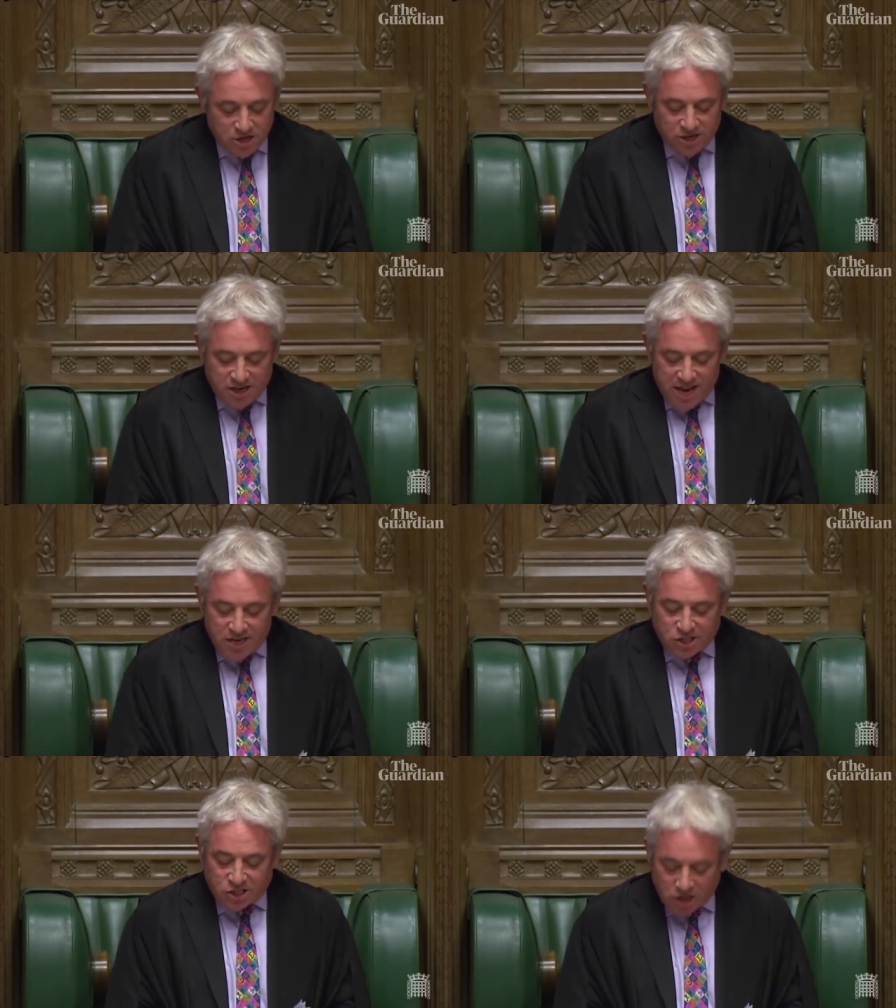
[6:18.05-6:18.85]

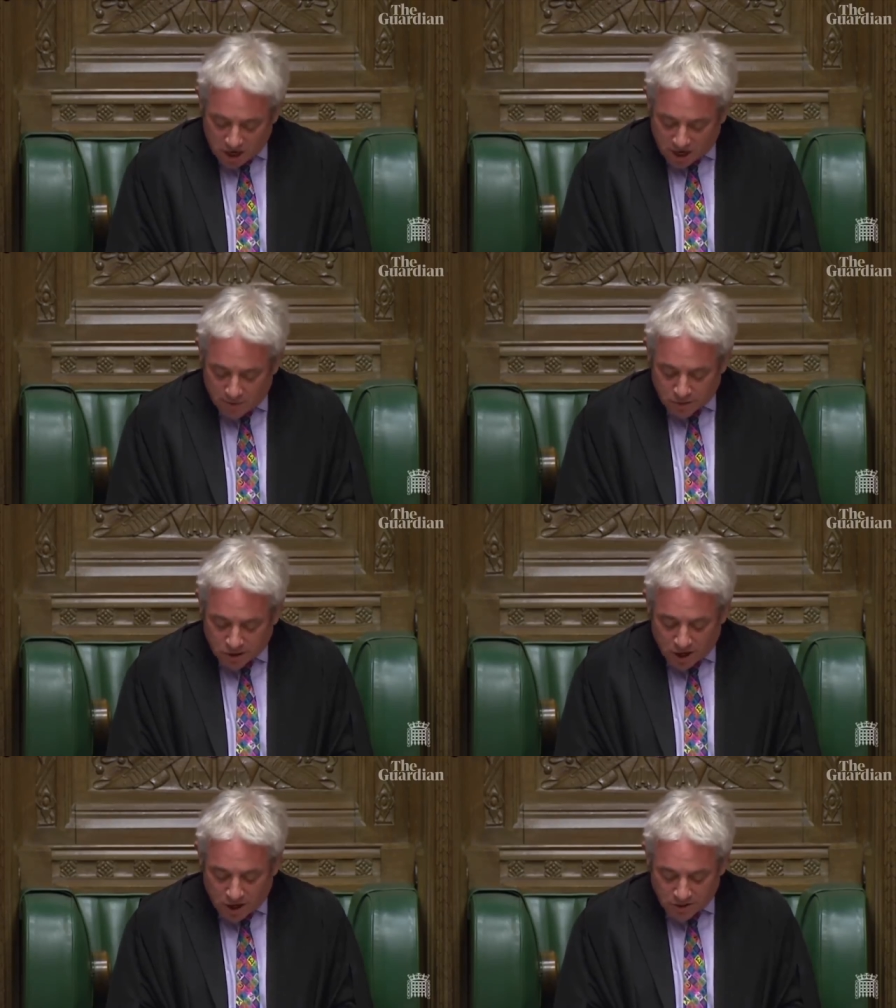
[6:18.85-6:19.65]
Today's
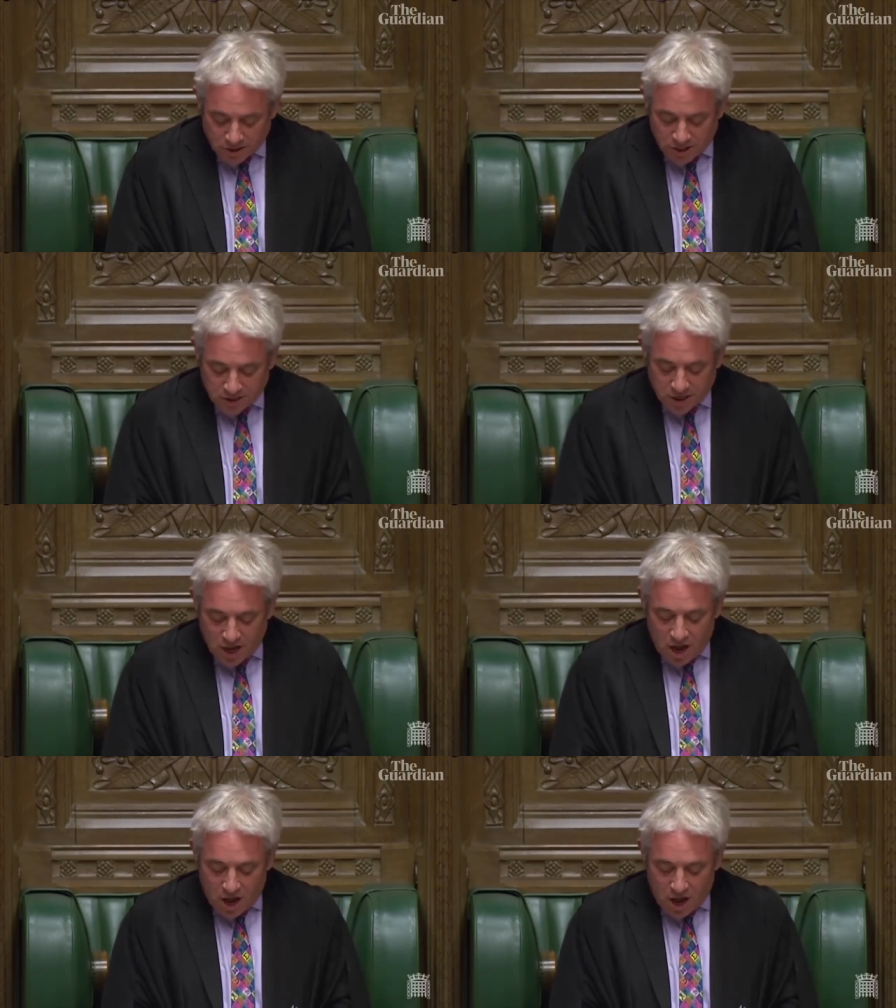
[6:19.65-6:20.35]
circumstances